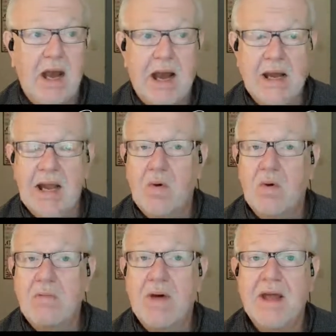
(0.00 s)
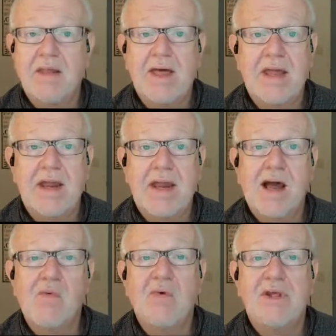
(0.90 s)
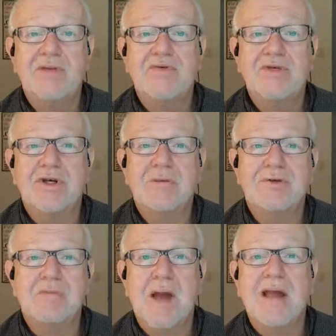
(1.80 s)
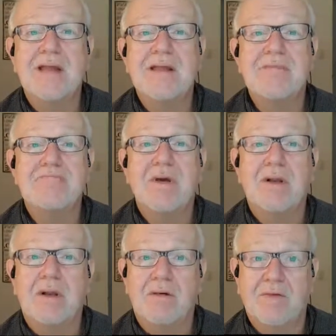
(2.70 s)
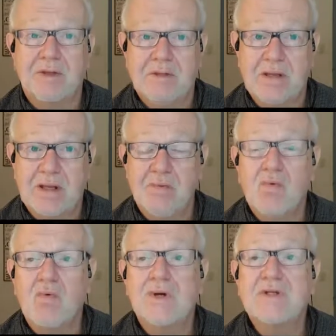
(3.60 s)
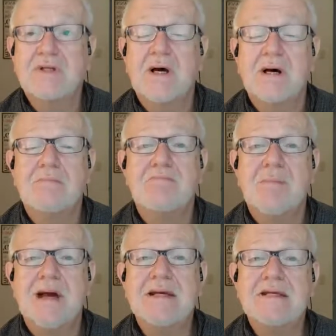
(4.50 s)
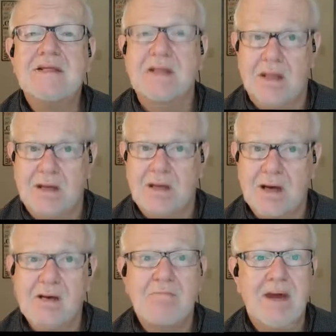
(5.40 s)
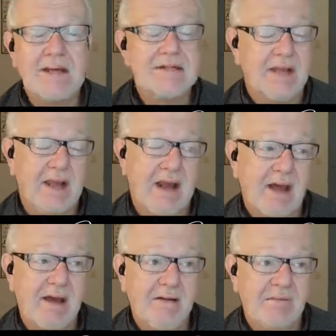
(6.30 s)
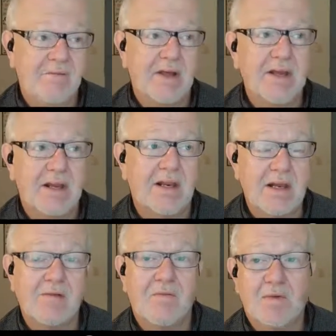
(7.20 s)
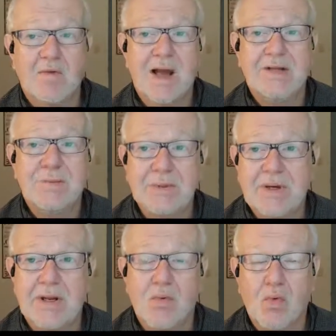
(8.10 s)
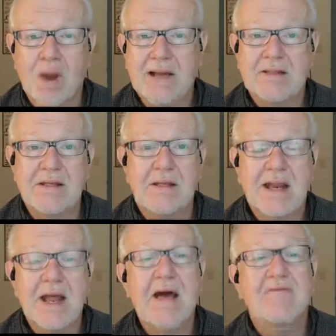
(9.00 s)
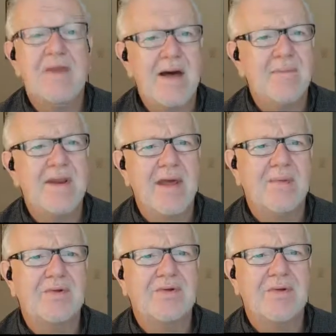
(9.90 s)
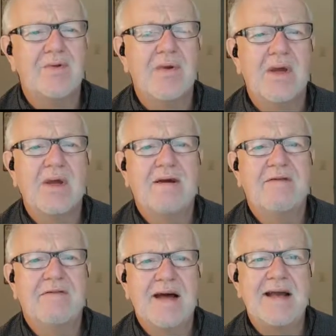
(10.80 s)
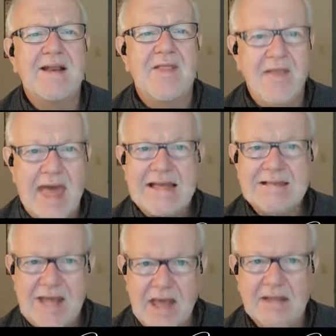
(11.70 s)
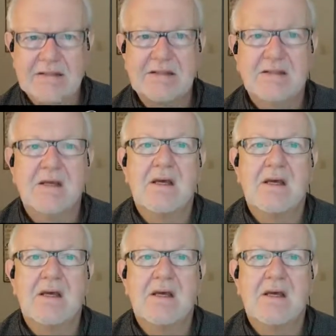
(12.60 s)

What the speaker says: I got one bite of that, and I wanted to jump smack in the middle of it. It was amazing. Amazing. And I fell in love with rice pudding right then. And I have not been able to find that taste